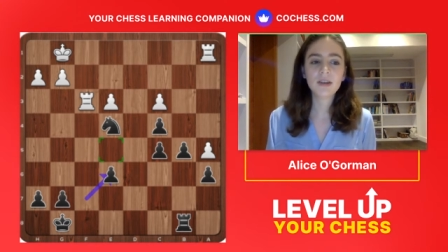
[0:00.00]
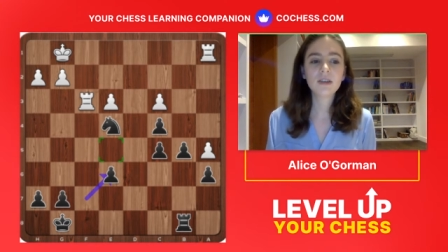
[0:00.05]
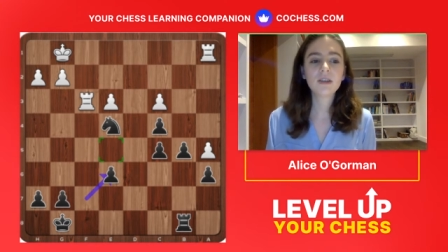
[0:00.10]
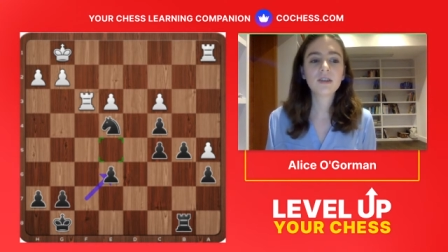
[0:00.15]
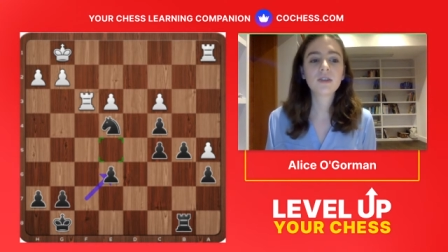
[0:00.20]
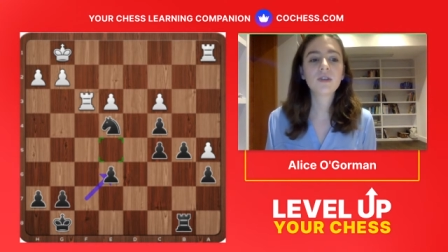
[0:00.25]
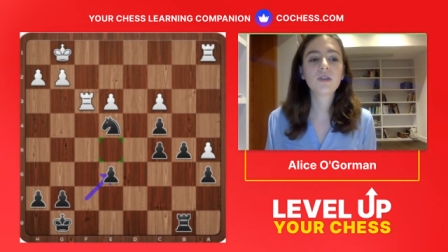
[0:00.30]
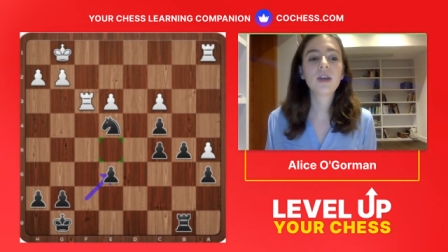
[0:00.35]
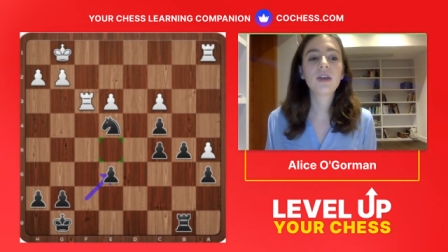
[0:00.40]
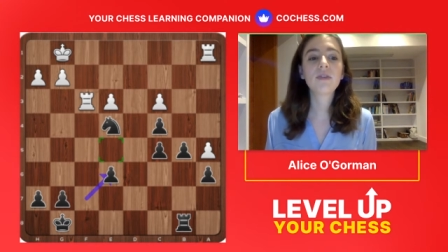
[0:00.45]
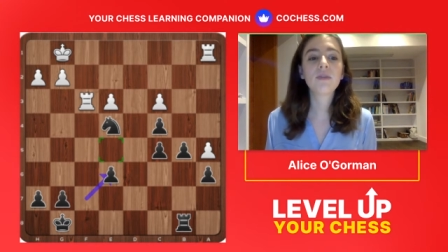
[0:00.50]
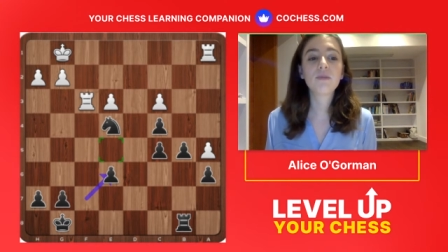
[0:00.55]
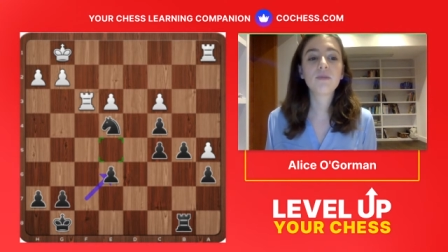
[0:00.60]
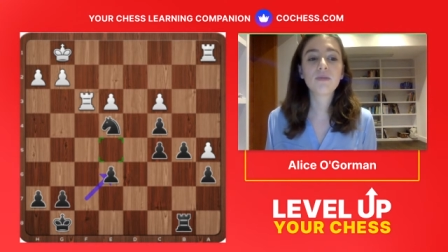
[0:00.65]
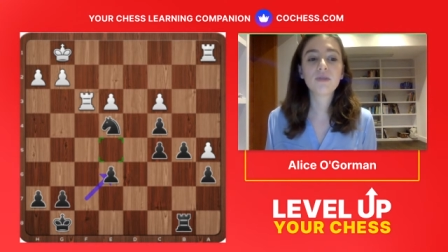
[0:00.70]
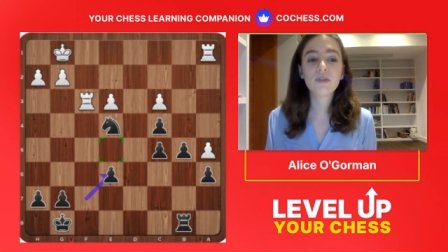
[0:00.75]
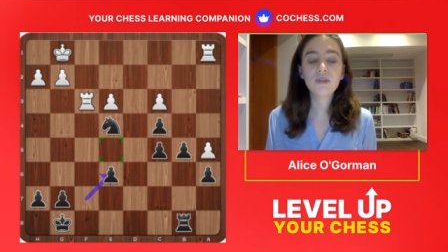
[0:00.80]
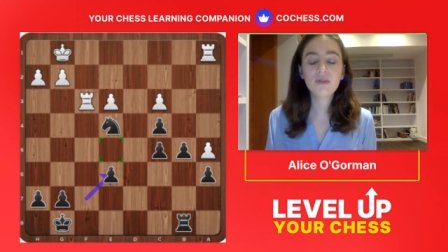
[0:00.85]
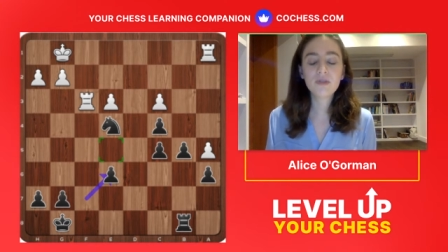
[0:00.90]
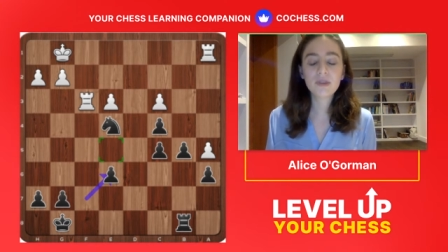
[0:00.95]
So they've
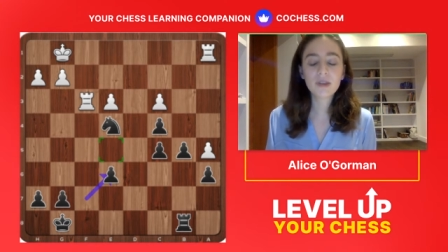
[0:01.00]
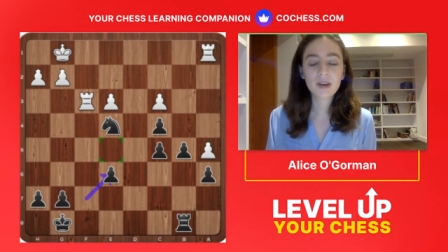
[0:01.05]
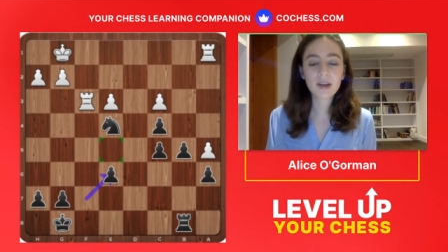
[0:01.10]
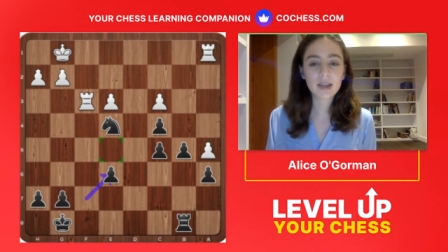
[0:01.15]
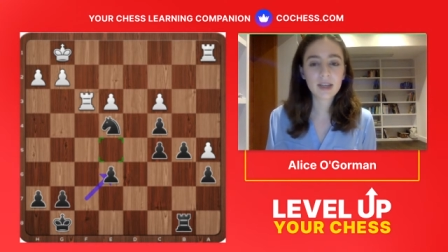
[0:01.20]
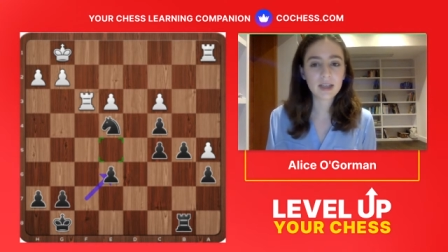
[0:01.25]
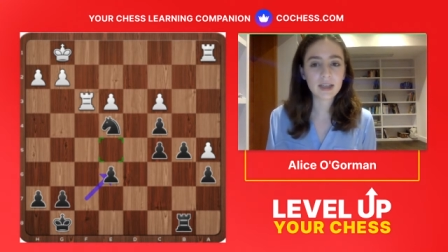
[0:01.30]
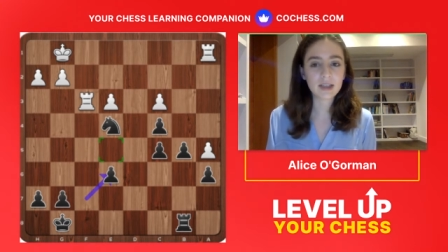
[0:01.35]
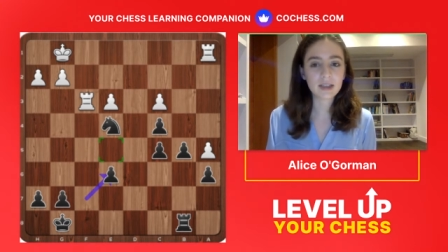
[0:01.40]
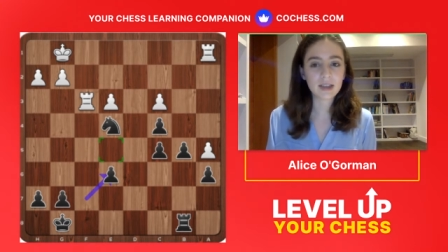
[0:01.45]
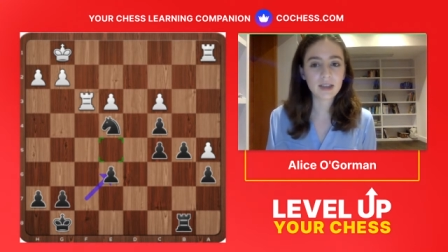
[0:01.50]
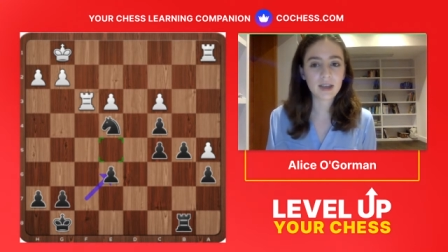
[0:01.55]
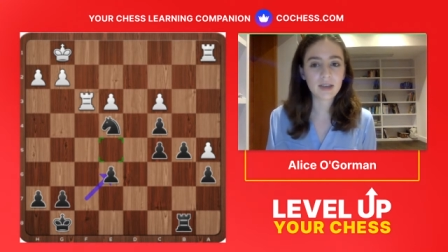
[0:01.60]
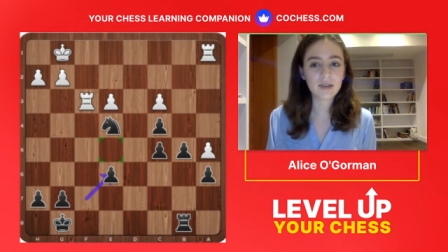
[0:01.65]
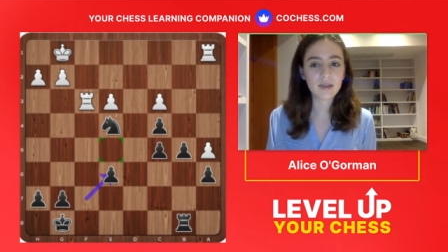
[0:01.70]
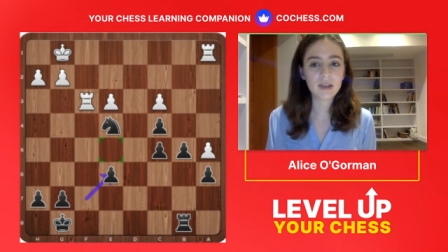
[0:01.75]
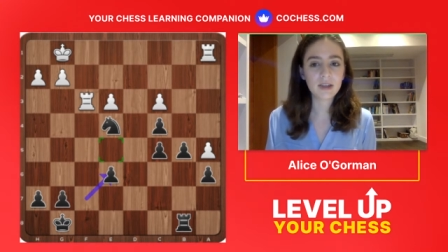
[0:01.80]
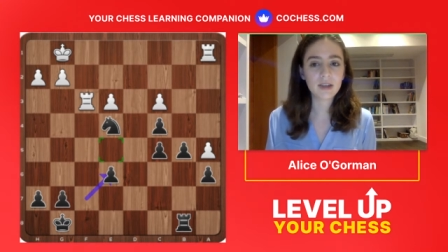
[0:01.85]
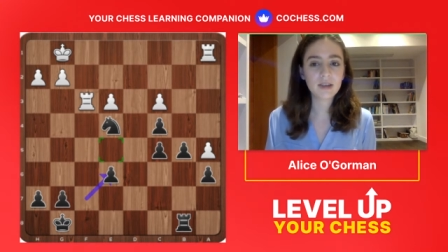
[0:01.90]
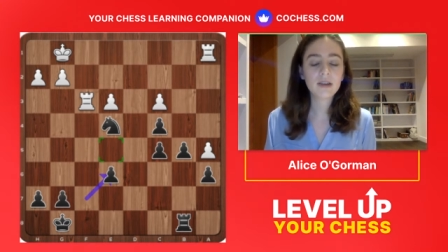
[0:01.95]
improved their king
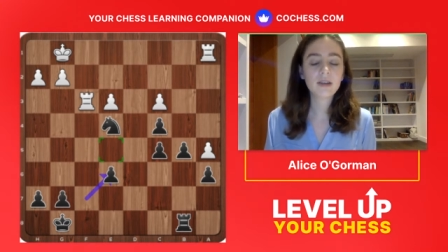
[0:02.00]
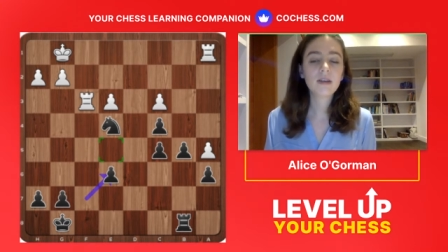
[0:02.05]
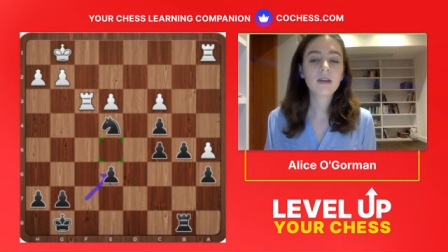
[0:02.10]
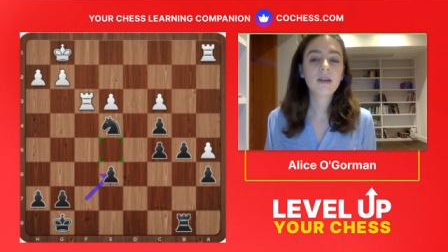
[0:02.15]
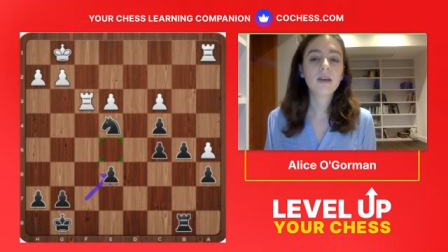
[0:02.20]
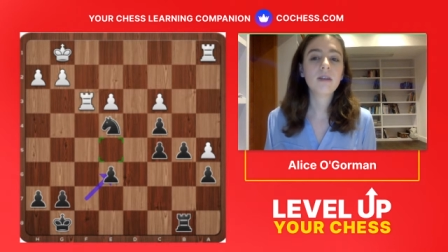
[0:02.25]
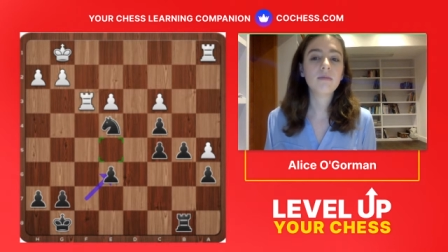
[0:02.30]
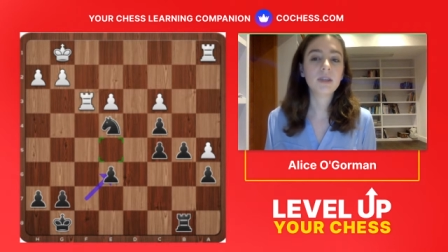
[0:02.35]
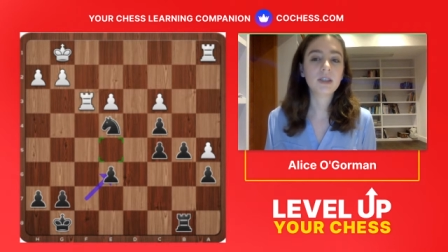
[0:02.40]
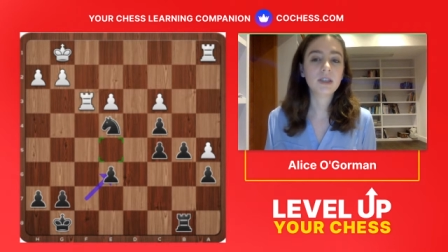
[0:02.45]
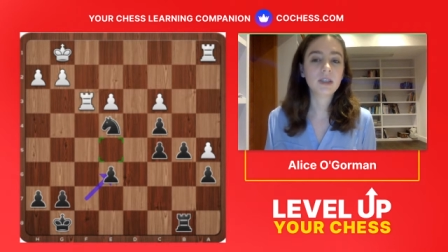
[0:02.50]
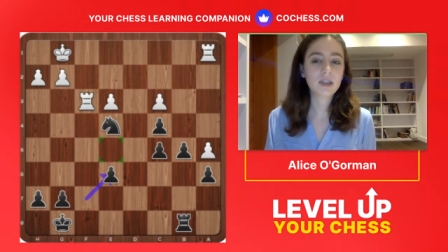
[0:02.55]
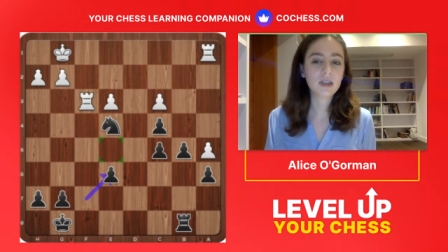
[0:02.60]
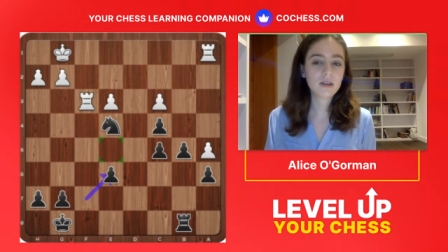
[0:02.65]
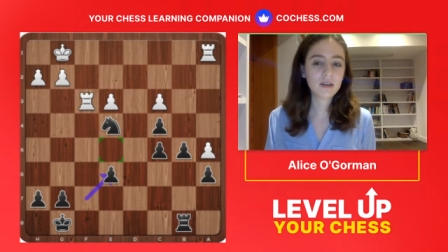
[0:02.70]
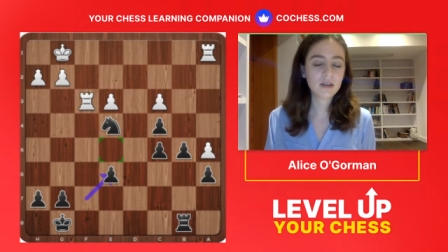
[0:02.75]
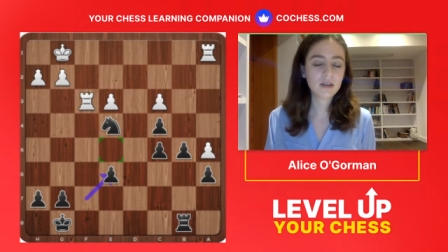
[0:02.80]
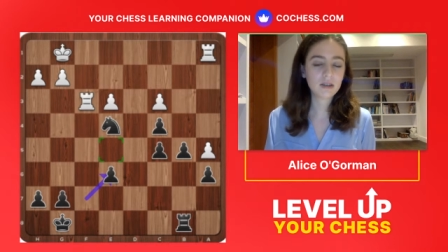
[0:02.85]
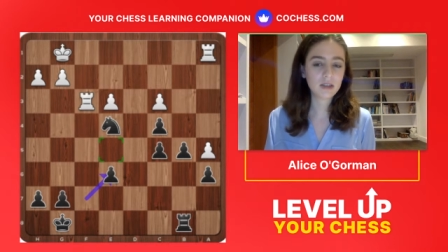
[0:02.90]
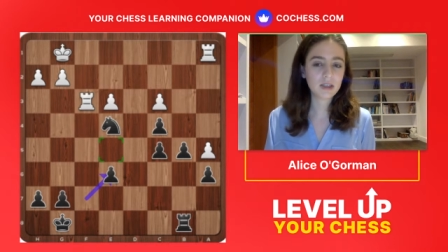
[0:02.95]
safety,
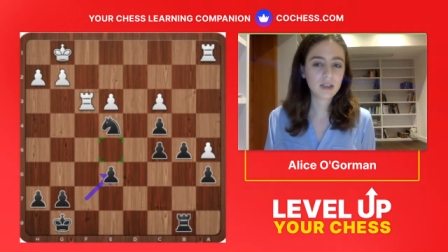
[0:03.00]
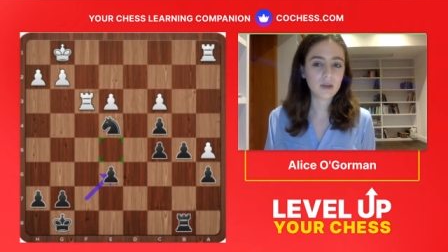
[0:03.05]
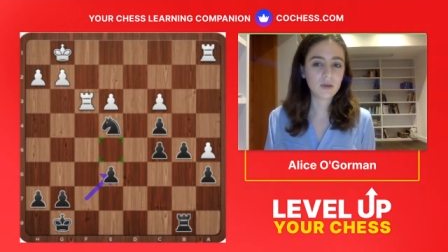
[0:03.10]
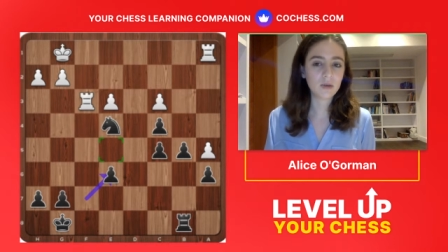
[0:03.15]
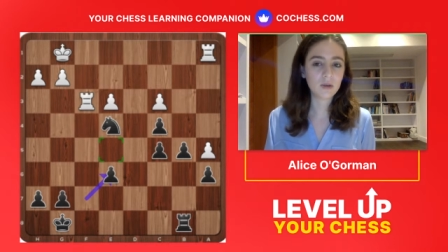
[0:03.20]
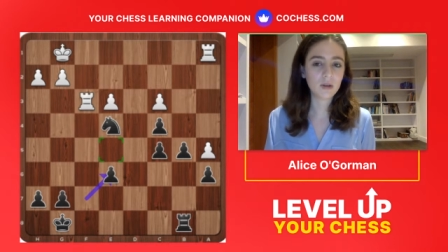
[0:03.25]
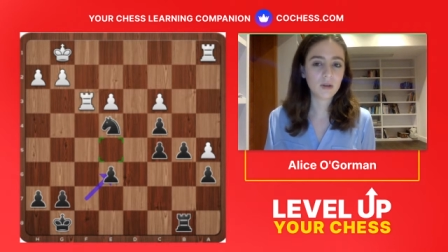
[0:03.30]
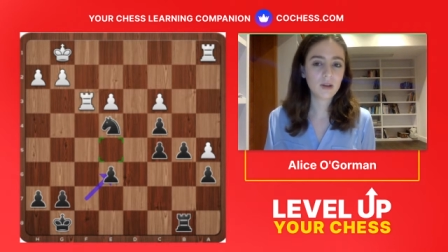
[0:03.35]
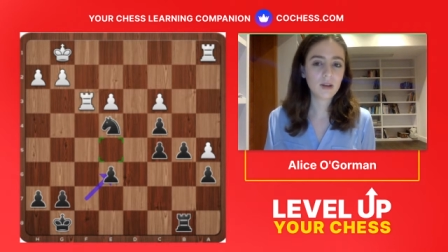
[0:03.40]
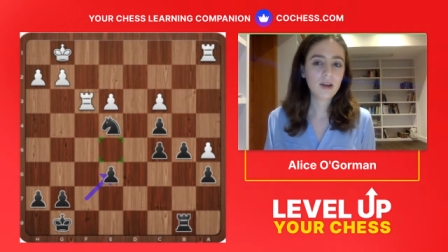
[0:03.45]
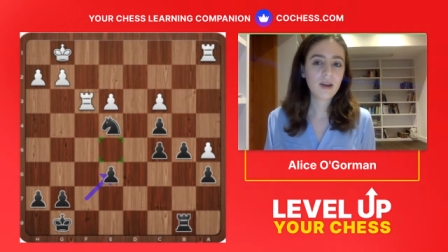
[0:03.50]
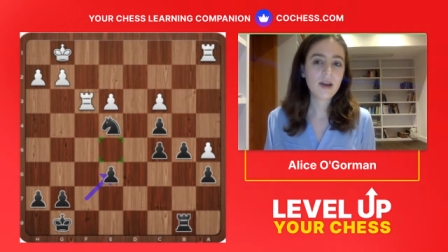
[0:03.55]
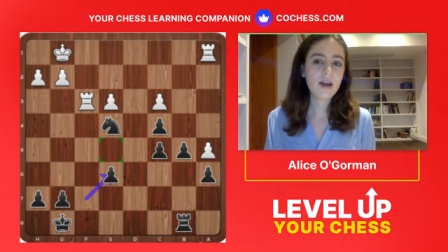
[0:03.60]
materials equal.